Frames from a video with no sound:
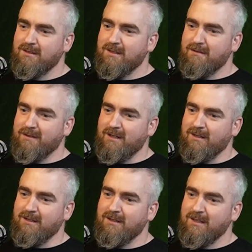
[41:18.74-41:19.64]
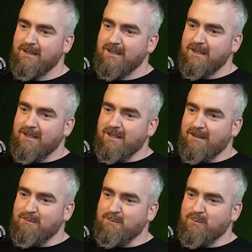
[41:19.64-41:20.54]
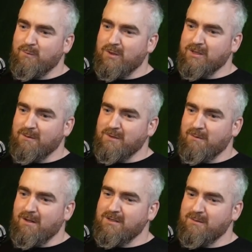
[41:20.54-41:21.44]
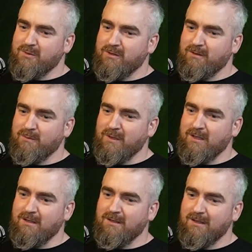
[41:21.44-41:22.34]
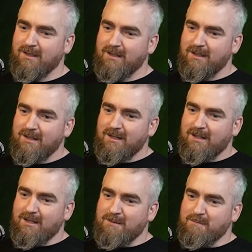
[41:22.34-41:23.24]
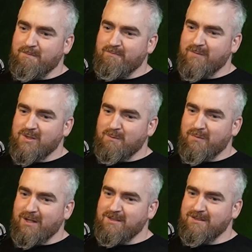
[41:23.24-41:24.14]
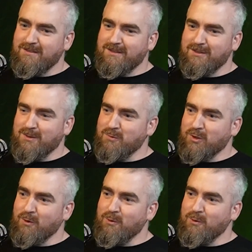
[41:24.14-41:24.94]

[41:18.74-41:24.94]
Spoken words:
Definitely. Worst comes to worst, I'm sure there'll be some prisons and some schools.